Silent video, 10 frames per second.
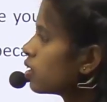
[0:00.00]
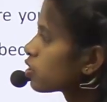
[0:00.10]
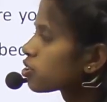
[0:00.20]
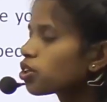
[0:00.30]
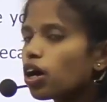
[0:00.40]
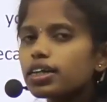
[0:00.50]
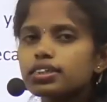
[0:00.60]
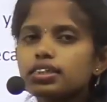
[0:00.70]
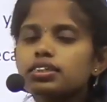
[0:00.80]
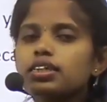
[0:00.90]
So
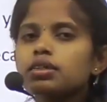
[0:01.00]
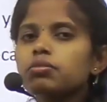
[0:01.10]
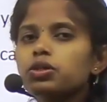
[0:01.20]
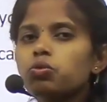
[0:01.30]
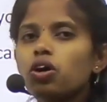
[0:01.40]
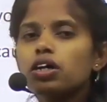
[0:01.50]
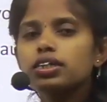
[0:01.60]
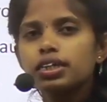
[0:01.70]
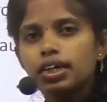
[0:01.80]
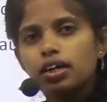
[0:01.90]
slots is nothing but
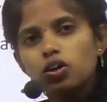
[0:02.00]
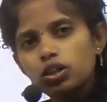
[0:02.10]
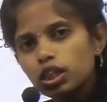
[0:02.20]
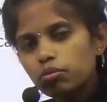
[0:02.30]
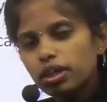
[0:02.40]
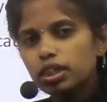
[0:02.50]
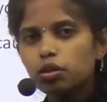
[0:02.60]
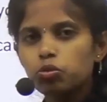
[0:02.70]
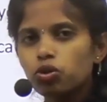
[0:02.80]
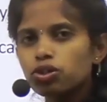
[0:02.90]
what? On the
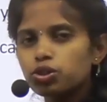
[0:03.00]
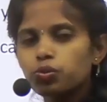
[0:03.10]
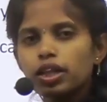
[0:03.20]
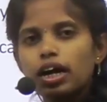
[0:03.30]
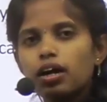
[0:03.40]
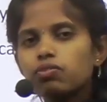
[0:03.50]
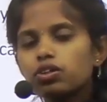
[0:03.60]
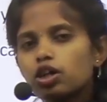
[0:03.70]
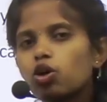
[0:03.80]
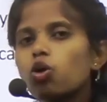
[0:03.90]
motherboard, you will have
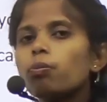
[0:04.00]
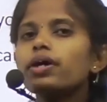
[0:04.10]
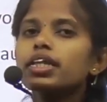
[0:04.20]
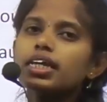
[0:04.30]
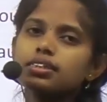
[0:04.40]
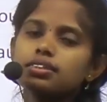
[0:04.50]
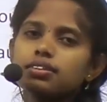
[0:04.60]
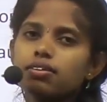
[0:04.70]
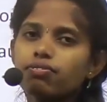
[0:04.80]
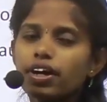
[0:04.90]

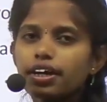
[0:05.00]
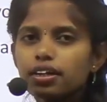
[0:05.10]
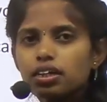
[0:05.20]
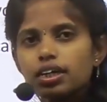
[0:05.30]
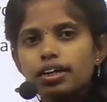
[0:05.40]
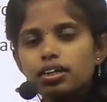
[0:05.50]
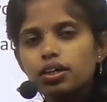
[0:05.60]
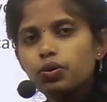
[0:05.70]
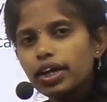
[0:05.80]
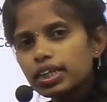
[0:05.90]
openings where
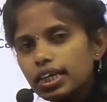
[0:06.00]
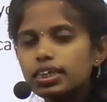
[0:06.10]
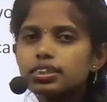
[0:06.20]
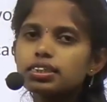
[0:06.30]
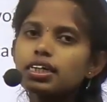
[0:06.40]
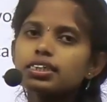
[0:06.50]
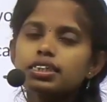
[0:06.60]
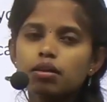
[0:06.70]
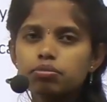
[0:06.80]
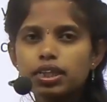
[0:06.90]
you can insert
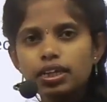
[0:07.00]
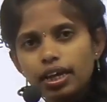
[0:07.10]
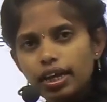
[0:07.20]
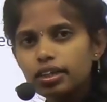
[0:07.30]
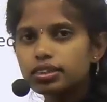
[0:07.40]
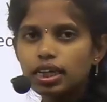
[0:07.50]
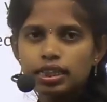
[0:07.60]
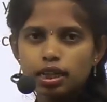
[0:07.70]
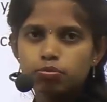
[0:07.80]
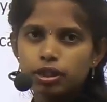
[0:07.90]
something else
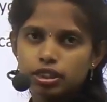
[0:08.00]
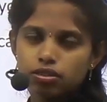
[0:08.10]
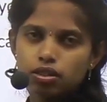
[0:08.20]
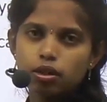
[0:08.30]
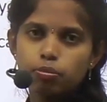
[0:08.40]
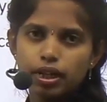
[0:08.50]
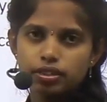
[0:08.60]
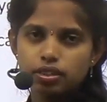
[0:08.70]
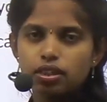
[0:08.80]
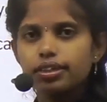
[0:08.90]
in that particular
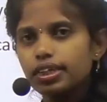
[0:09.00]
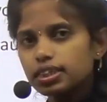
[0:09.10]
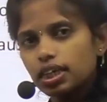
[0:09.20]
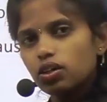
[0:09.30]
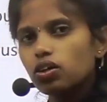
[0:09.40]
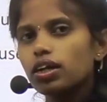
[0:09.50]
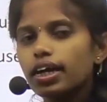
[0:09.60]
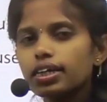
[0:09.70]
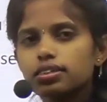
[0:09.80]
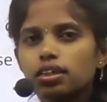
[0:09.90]
place. These are called
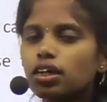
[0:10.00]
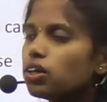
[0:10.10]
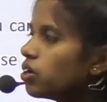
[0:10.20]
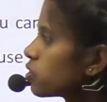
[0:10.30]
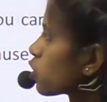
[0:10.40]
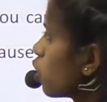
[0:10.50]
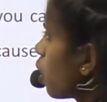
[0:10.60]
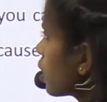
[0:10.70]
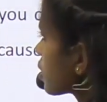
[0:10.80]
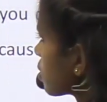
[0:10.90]
as
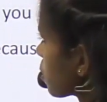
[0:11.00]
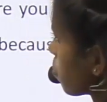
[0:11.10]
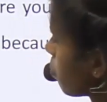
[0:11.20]
slots.